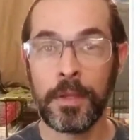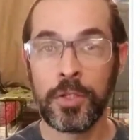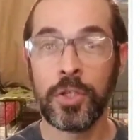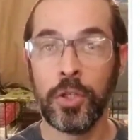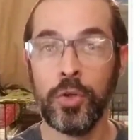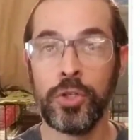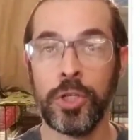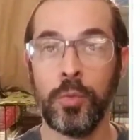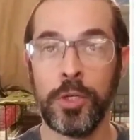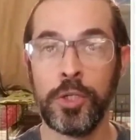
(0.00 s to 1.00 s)

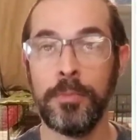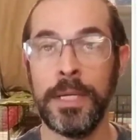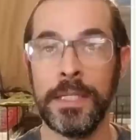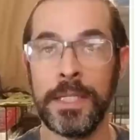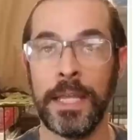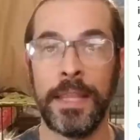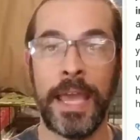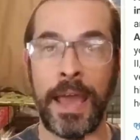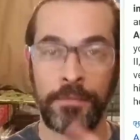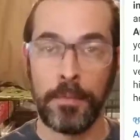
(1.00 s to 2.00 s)
solution, which means that they
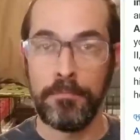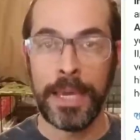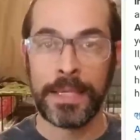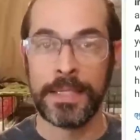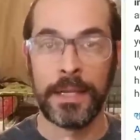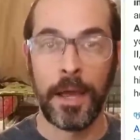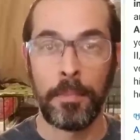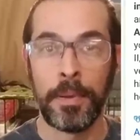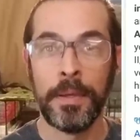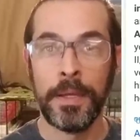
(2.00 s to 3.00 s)
have to mix it
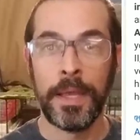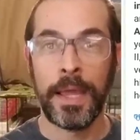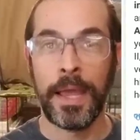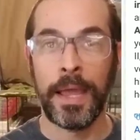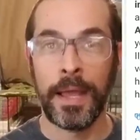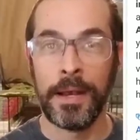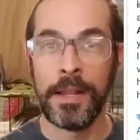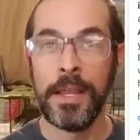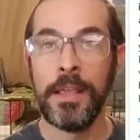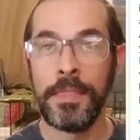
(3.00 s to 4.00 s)
up, and
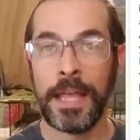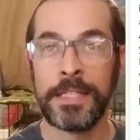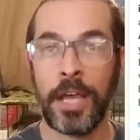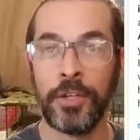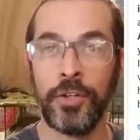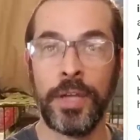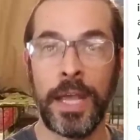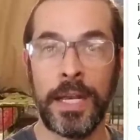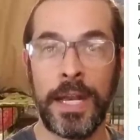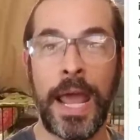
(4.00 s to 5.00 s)
that's how you'll
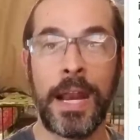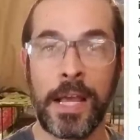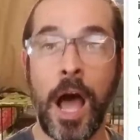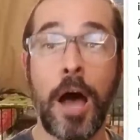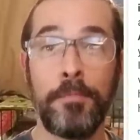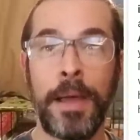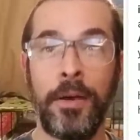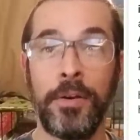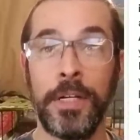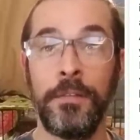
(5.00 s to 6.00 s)
get it at a
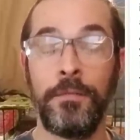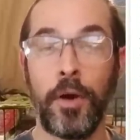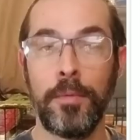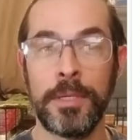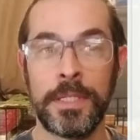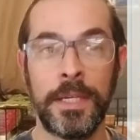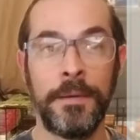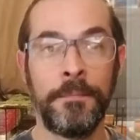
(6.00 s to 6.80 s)
compounding pharmacy.